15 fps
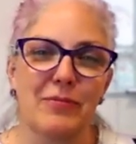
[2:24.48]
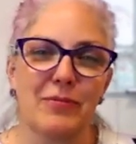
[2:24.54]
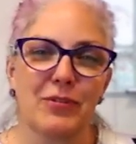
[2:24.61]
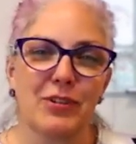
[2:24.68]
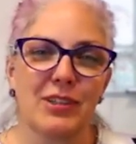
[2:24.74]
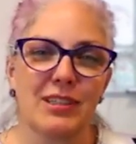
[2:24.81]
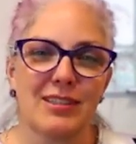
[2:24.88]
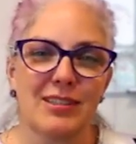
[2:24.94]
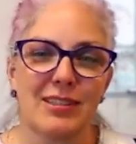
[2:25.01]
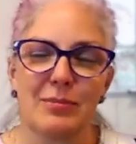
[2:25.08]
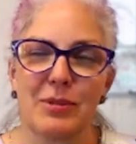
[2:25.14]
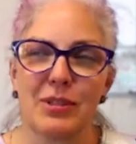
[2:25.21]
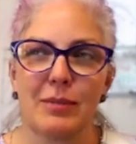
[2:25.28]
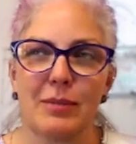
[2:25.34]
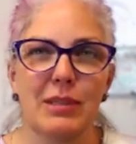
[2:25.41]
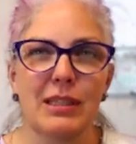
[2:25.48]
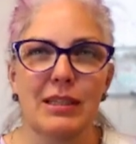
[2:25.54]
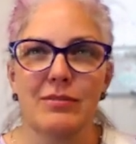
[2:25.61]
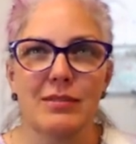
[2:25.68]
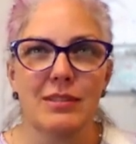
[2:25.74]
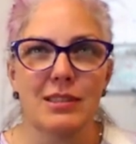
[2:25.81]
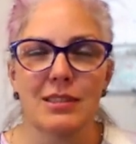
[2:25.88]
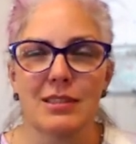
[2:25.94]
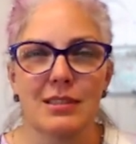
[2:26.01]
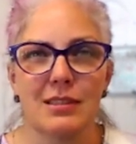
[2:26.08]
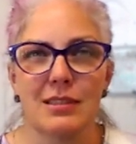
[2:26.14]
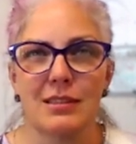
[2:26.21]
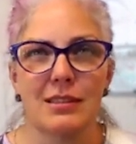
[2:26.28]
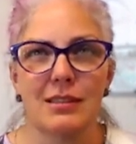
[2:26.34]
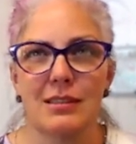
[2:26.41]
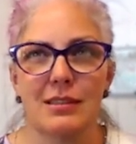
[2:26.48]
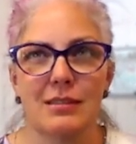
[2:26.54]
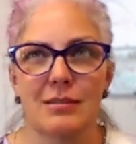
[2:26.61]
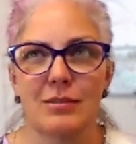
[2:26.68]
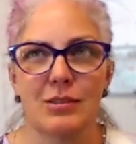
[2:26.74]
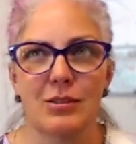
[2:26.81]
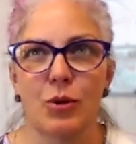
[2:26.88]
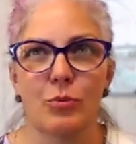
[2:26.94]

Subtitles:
For a summer. I mean, you